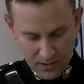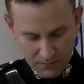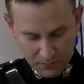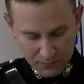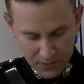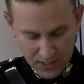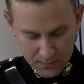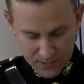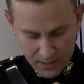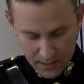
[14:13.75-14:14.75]
for
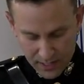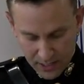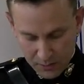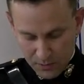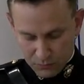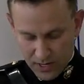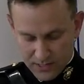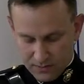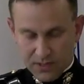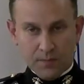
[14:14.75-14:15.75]
freedoms and unalienable
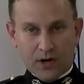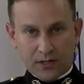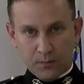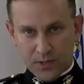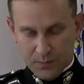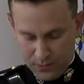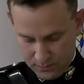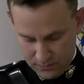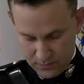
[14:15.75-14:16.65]
rights of the American people.